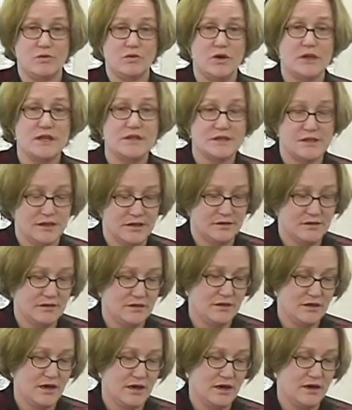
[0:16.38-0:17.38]
reason
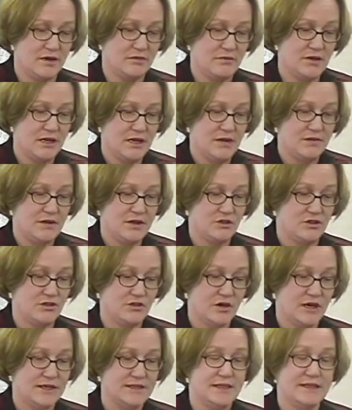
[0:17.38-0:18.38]
um, that
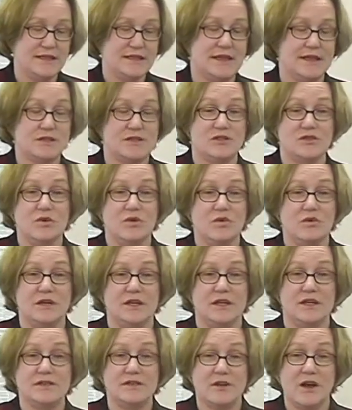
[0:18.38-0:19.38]
your identity gets stolen
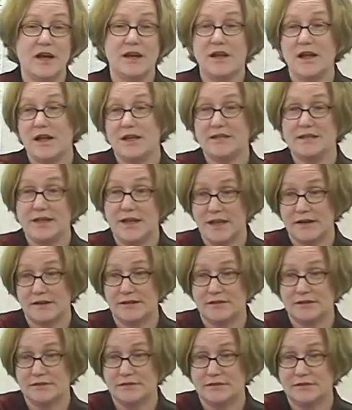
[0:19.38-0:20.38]
is not high tech.
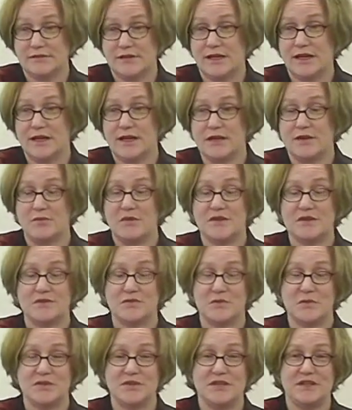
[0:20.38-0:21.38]
Uh, we,
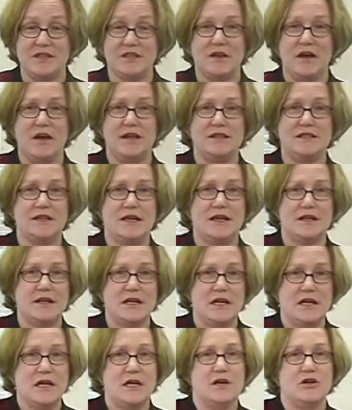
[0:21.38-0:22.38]
we're seeing high tech
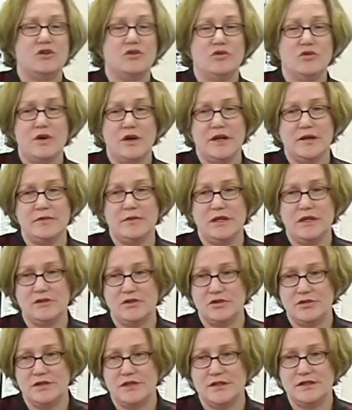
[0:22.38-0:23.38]
crime
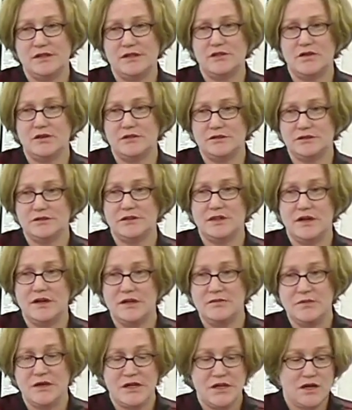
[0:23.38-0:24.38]
increasing all the
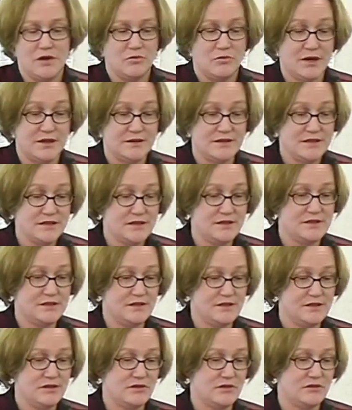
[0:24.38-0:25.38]
time, but this is
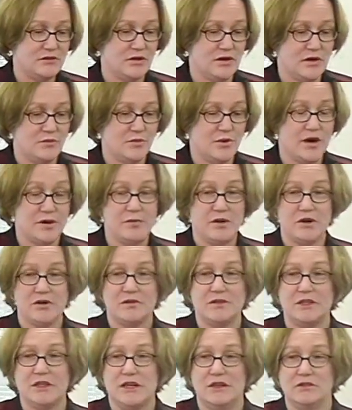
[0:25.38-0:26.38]
still a
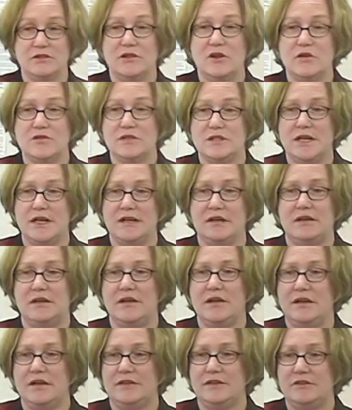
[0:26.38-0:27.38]
primarily a low tech
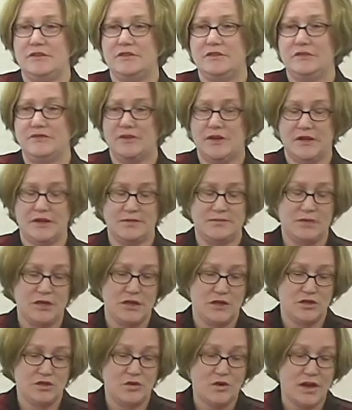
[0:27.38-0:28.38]
kind of um,
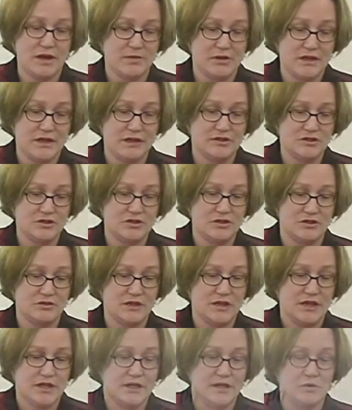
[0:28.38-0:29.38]
crime against you.
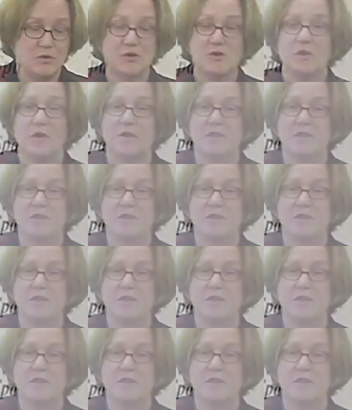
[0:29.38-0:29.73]
And what do I